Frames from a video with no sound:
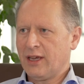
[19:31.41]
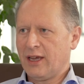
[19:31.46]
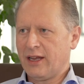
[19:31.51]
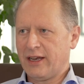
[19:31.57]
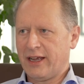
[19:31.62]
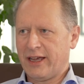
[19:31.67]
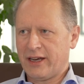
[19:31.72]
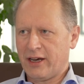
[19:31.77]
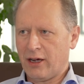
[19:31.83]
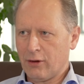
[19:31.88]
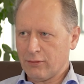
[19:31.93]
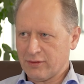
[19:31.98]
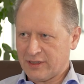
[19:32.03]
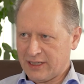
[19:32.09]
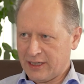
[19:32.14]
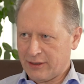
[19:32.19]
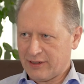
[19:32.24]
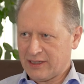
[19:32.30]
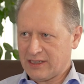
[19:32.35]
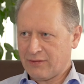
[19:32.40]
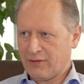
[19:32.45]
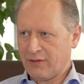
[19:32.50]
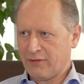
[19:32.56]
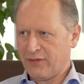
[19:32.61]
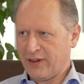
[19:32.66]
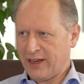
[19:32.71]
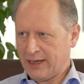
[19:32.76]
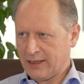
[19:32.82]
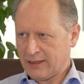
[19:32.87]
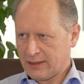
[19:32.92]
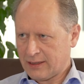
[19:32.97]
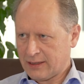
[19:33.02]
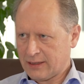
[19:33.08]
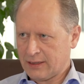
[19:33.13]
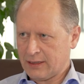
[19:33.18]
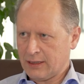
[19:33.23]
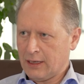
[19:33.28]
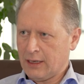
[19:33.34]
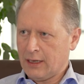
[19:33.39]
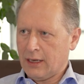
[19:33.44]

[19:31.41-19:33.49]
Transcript: and they had a whole series of events.